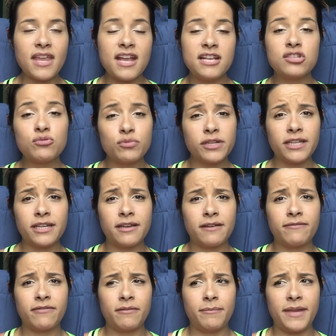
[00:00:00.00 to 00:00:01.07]
is really good
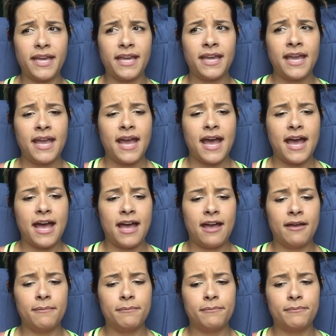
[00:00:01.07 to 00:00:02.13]
for me.
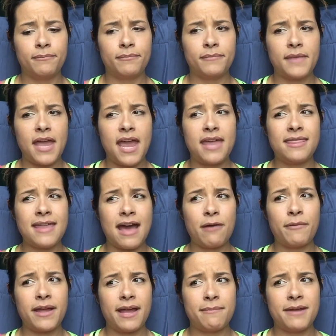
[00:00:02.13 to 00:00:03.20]
And that
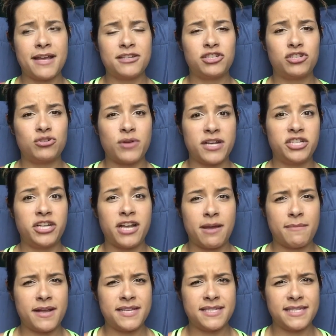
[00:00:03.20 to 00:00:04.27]
way I'm not stretching out
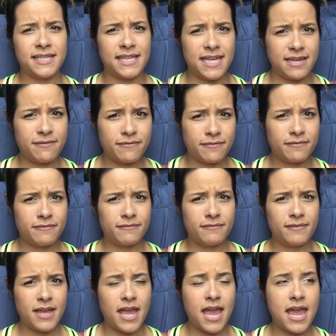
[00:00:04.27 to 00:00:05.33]
my sleeve.
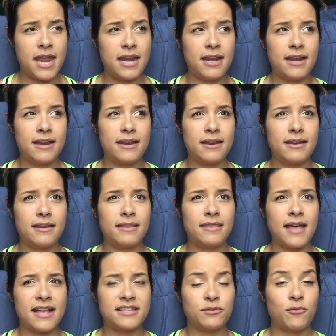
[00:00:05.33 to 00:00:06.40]
And
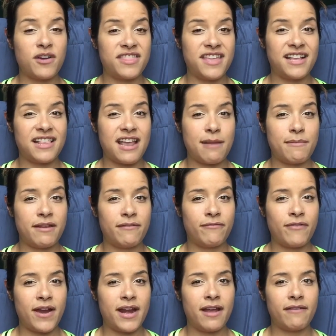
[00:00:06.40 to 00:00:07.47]
that's the one thing that I've been
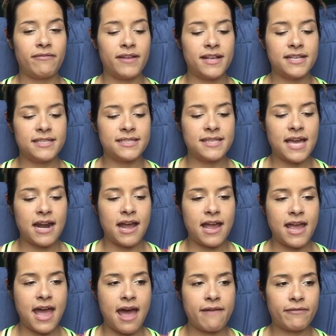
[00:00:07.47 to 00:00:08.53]
afraid of, is that I
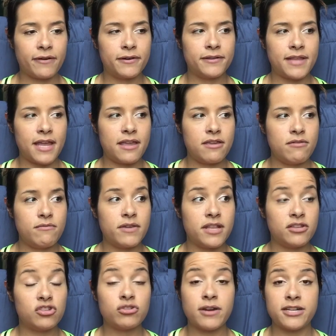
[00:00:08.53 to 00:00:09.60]
have heard that you
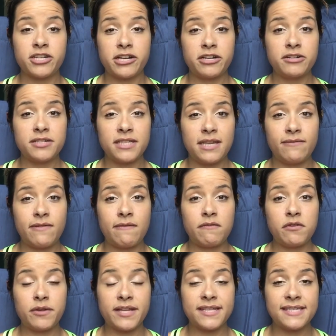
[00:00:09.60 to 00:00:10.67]
can stretch out your sleeve if
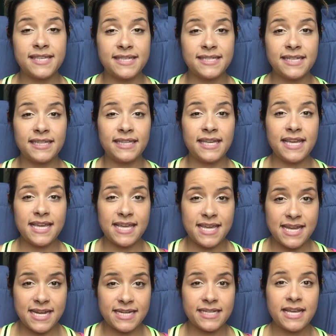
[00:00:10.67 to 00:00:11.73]
you consistently
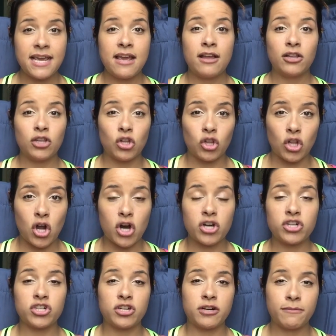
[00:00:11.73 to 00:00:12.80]
eat
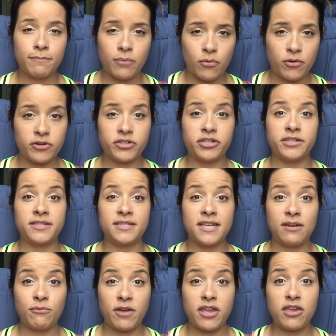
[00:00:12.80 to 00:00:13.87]
larger portions
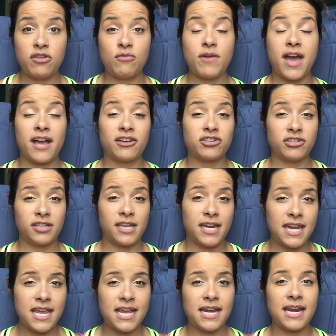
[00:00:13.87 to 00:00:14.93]
than what you actually
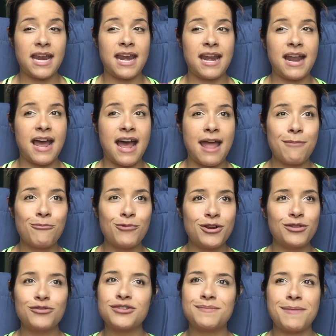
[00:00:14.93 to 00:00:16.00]
need. And I'm one
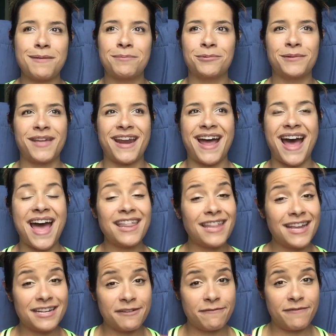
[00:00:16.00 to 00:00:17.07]
of those people that I
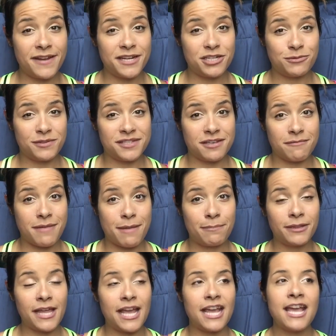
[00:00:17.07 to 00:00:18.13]
like to finish what's on my
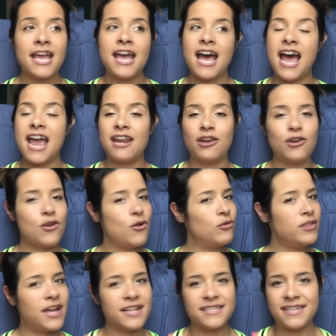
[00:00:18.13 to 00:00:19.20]
plate. I know
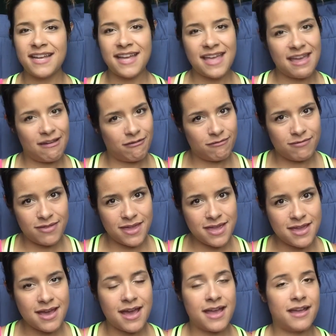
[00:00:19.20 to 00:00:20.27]
that's not healthy.
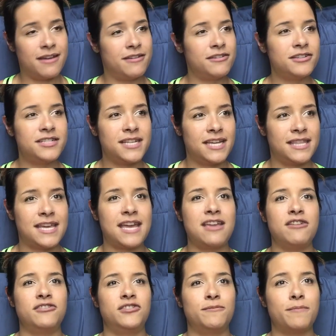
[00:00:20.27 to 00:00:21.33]
I understand that.
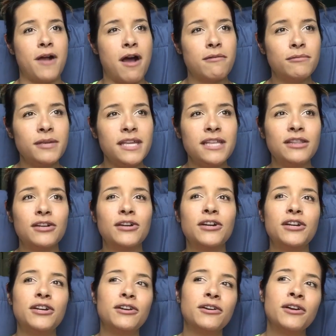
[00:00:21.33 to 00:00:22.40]
You should probably
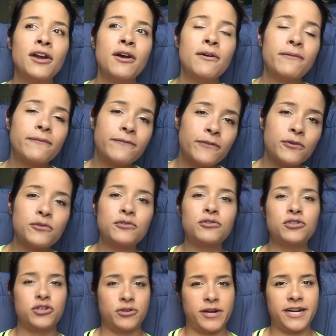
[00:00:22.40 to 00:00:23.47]
learn your full
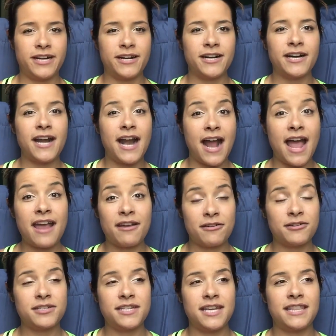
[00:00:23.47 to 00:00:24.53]
trigger, and I
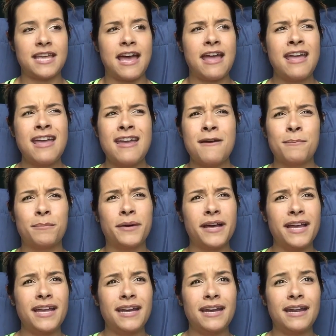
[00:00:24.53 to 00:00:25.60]
understand that.
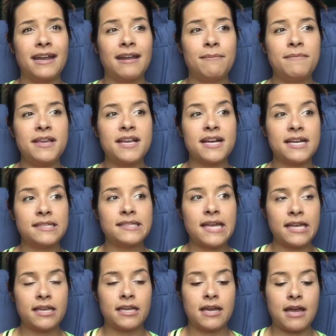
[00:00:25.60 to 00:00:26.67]
But because I